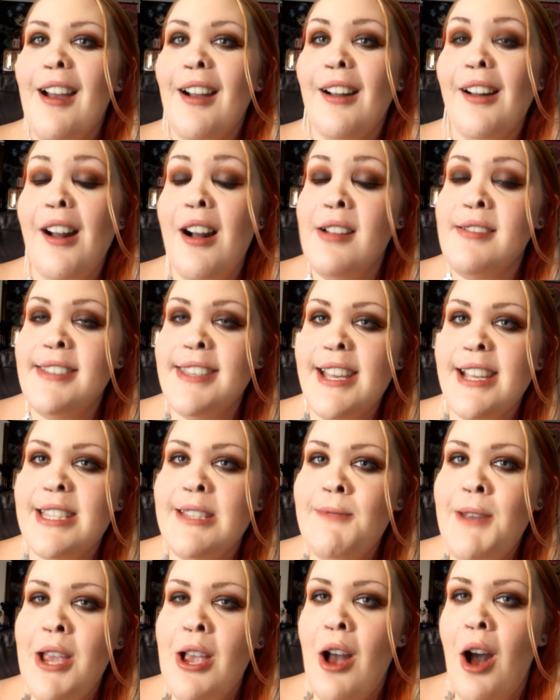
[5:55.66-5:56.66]
contact
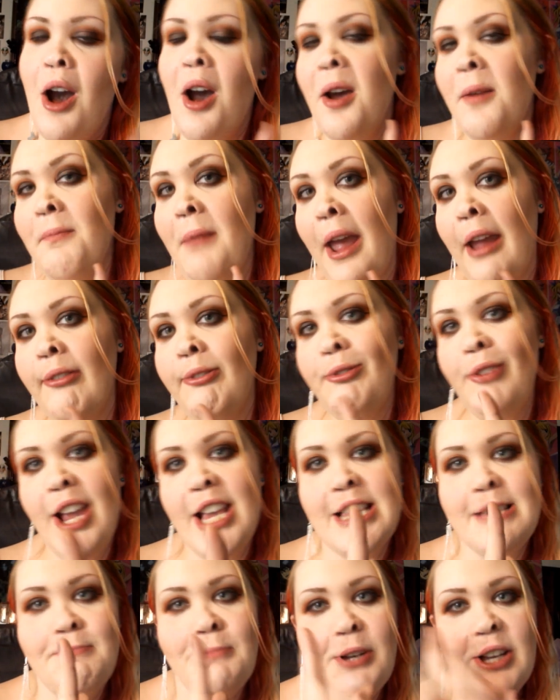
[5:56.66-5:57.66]
me on my
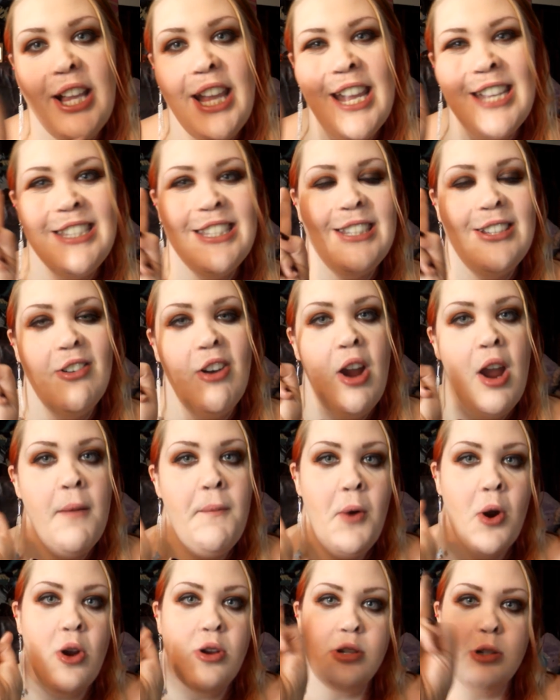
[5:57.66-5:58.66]
Facebook,
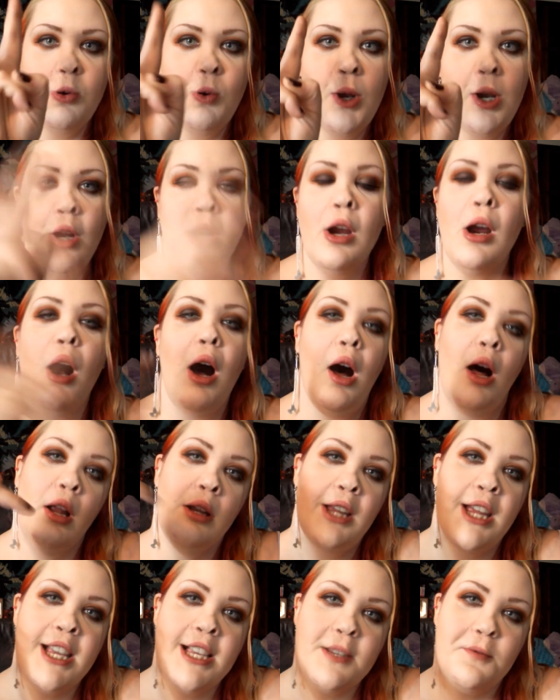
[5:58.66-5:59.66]
Instagram, or Twitter. All
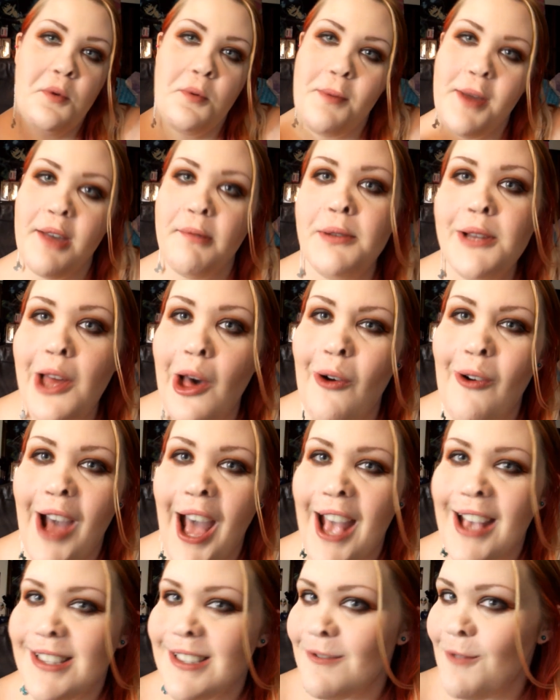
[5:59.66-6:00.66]
links will be below
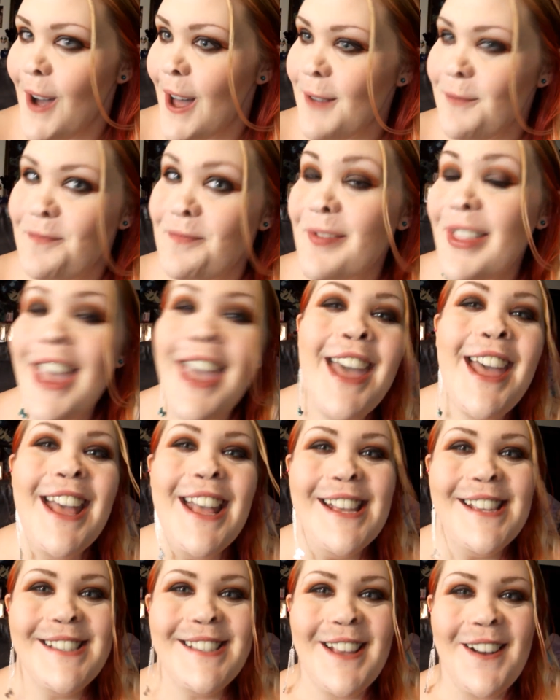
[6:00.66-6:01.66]
as well.
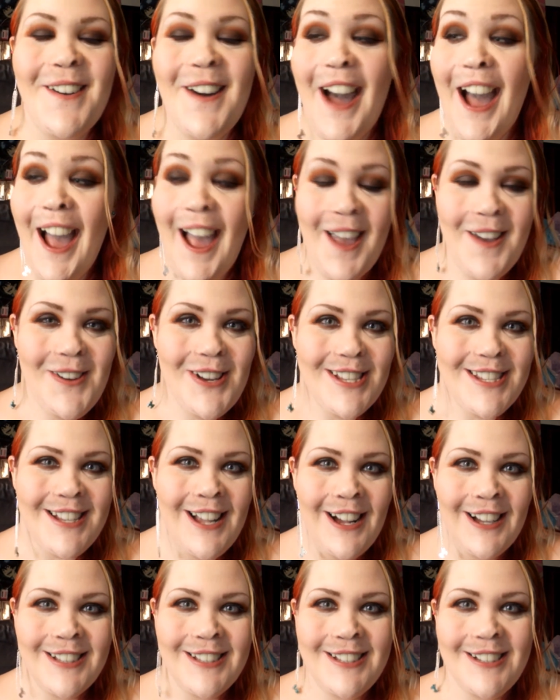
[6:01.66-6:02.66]
So I will
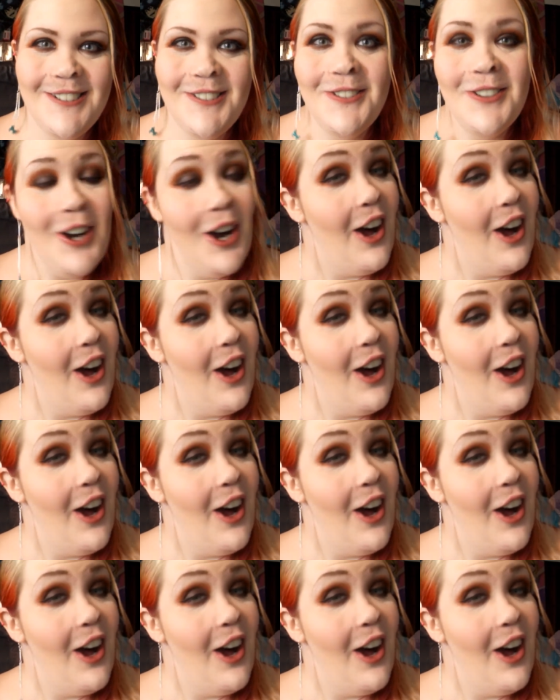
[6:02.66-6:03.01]
talk to